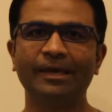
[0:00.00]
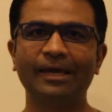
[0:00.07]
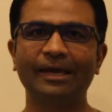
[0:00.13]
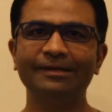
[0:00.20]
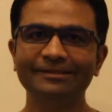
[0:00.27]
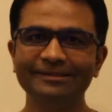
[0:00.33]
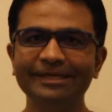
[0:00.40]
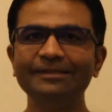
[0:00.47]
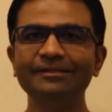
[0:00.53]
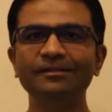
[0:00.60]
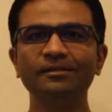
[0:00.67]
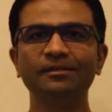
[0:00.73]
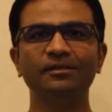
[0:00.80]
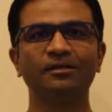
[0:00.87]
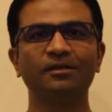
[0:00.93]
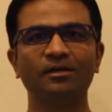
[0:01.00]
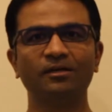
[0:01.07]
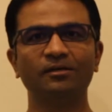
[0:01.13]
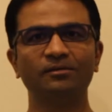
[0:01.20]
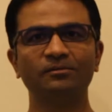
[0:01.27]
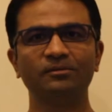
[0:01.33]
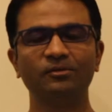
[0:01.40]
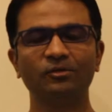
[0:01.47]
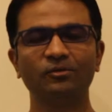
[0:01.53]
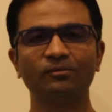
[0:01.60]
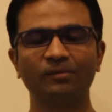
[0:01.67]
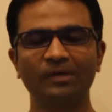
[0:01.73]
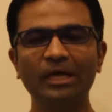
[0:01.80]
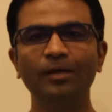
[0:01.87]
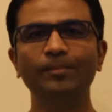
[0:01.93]
and then
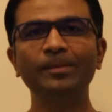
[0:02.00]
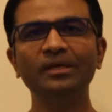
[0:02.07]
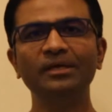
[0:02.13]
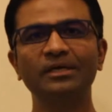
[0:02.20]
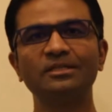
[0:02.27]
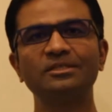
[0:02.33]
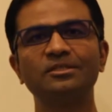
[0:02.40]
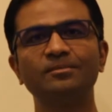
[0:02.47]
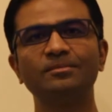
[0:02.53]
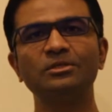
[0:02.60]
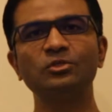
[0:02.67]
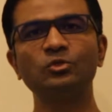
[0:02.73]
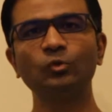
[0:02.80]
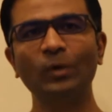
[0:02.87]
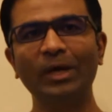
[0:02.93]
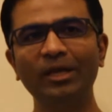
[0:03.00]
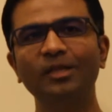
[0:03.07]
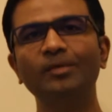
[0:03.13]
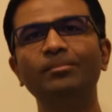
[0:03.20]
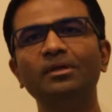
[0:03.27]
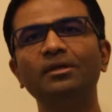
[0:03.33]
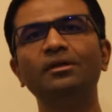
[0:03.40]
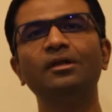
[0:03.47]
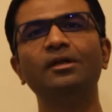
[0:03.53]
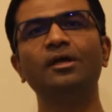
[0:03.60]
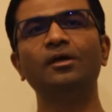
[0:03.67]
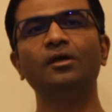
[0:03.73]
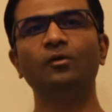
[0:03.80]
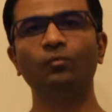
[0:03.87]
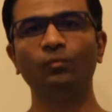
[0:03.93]
helping customers to enable
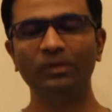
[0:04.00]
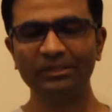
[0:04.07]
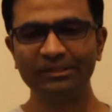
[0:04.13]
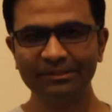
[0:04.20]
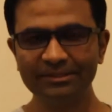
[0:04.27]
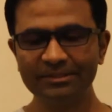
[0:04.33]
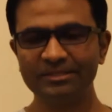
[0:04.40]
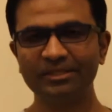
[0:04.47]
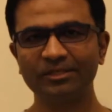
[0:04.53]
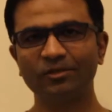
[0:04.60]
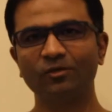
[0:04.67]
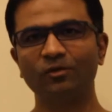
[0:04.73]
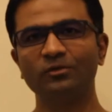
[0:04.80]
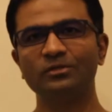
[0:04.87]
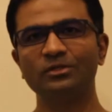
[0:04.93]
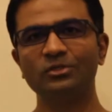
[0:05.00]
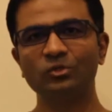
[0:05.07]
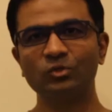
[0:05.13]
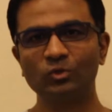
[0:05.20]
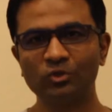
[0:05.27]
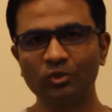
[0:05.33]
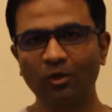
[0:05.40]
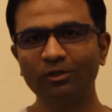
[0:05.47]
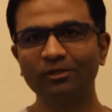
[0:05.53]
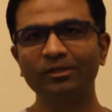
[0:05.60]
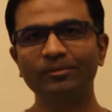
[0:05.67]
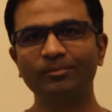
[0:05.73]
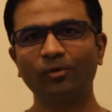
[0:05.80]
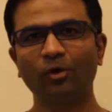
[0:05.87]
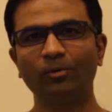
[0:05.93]
with these technologies to solve
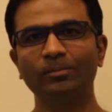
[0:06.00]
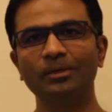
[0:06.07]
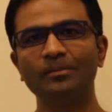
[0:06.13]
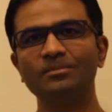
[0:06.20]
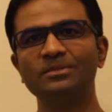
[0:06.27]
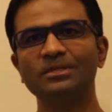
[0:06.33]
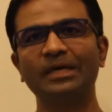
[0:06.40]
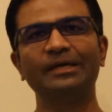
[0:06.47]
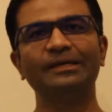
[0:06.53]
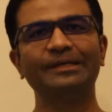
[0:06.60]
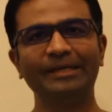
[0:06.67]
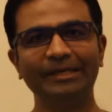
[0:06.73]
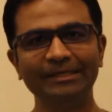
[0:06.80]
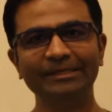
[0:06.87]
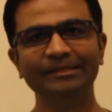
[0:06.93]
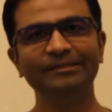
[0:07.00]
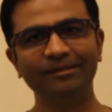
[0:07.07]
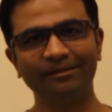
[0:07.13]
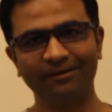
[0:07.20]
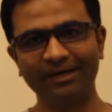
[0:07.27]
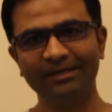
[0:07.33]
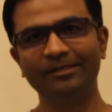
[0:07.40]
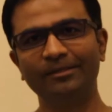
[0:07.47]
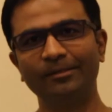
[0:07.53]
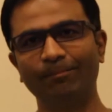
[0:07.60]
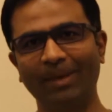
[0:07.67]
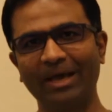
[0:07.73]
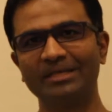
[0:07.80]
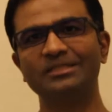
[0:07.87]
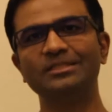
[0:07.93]
their problems and getting the right
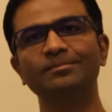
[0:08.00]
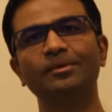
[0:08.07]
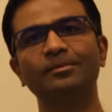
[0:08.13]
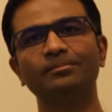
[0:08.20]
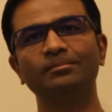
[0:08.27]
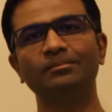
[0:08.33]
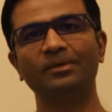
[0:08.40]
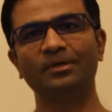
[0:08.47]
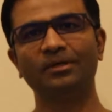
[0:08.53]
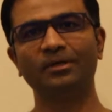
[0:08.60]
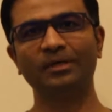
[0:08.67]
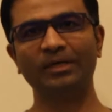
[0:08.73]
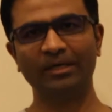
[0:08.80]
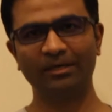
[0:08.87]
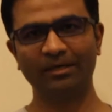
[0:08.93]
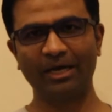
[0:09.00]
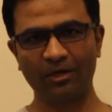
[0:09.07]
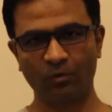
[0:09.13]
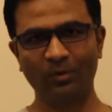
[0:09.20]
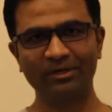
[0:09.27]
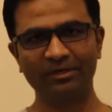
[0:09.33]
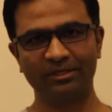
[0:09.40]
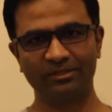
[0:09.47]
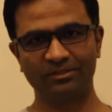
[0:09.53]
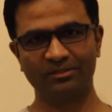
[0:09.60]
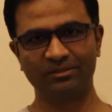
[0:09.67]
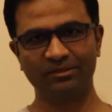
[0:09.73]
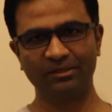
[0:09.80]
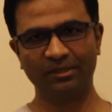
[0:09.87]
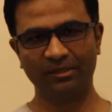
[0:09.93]
maximum advantage,